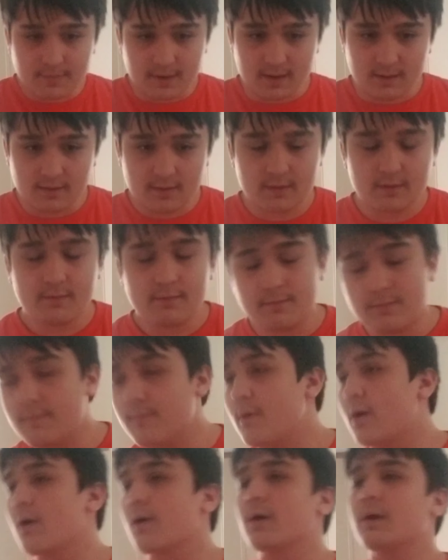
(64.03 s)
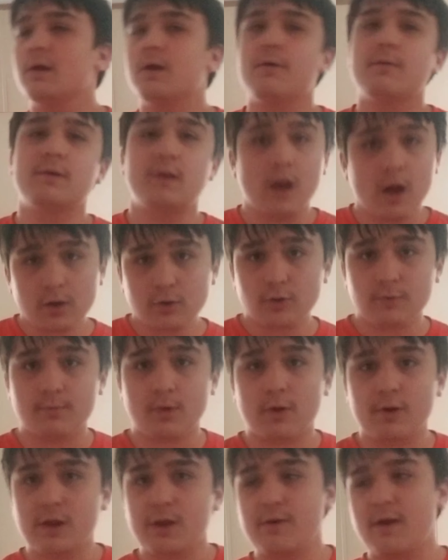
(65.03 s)
Bs. Mario and Dr.
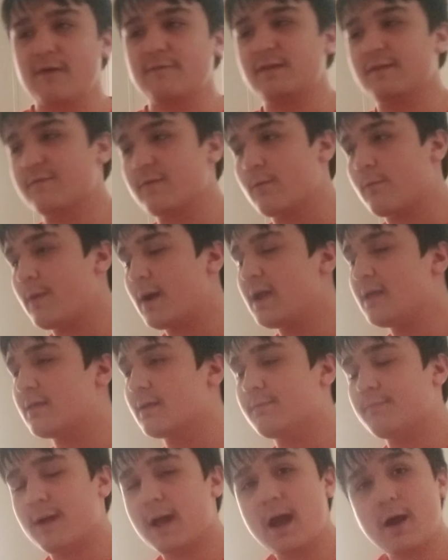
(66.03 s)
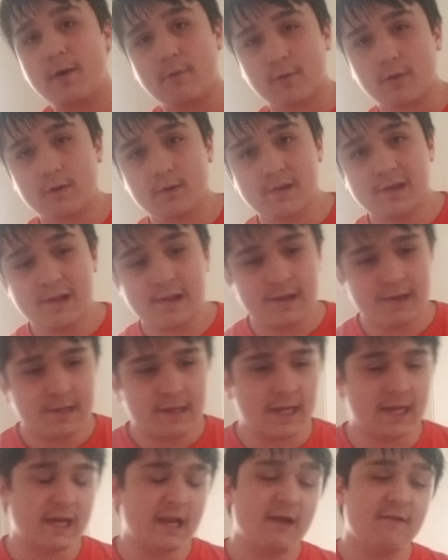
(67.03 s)
Mario have different weights and power
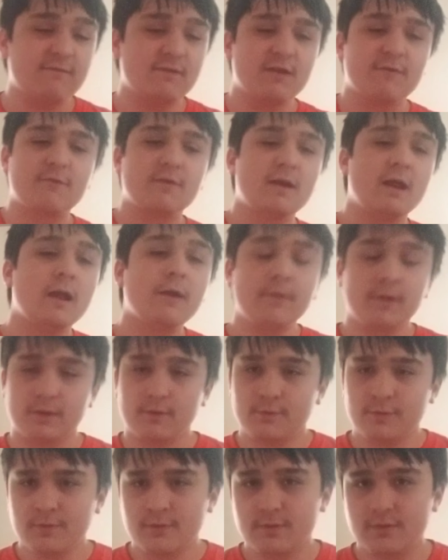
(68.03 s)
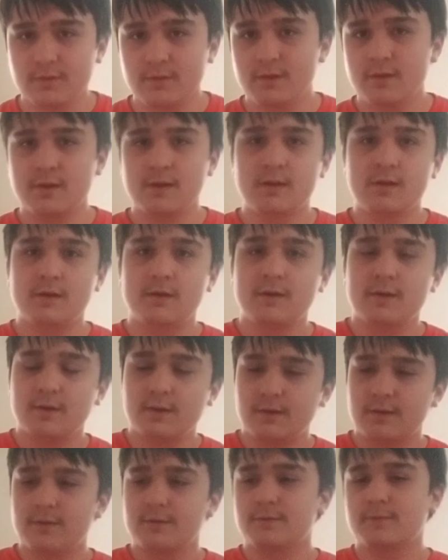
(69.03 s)
and have different aerials.
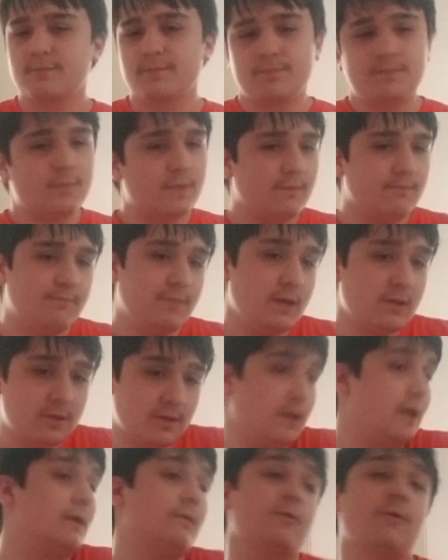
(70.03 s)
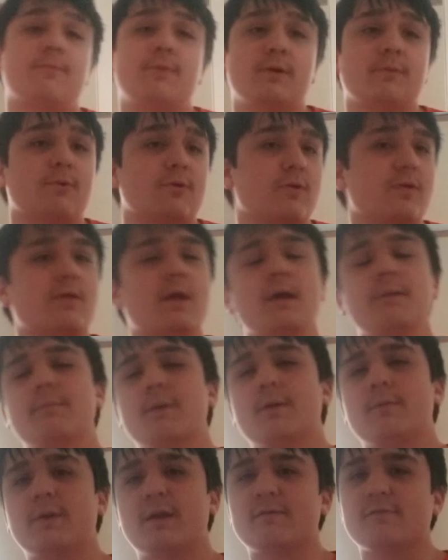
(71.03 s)
Peach and Daisy are pretty much the same,
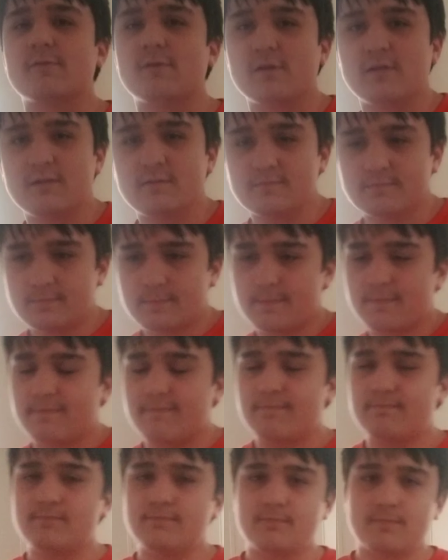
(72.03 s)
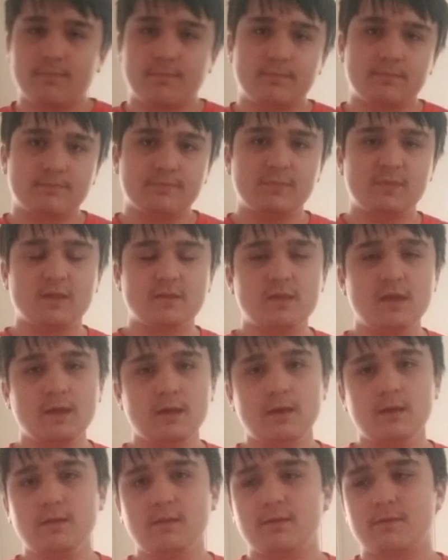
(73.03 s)
but whatever. The thing
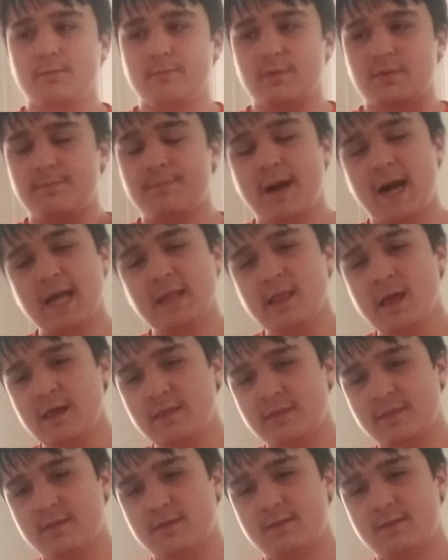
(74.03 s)
is, with Byleth,